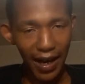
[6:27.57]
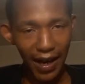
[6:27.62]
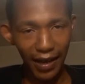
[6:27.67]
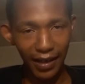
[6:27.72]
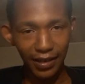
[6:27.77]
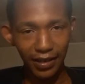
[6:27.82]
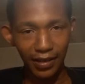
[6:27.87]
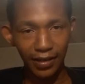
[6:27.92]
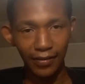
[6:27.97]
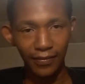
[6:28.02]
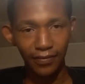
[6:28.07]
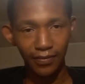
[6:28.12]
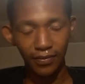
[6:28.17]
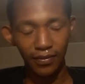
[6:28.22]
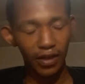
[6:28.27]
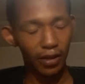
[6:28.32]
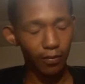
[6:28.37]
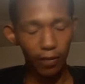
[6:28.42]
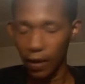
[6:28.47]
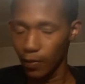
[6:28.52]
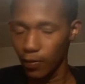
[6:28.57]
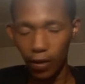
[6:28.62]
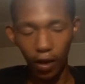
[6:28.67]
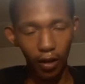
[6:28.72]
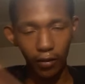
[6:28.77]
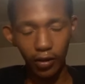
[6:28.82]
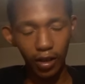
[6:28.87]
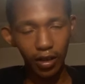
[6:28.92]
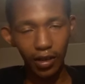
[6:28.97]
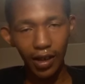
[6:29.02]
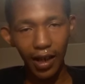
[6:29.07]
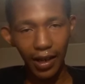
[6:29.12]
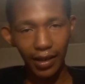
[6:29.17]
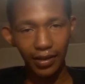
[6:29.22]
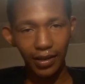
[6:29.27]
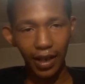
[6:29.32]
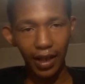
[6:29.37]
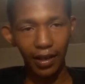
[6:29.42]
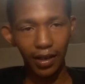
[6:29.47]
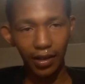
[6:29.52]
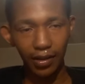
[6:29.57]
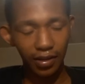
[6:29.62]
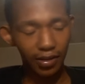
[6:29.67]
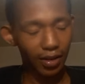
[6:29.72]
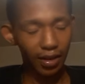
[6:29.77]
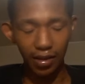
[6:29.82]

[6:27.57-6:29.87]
People don't realize that because they're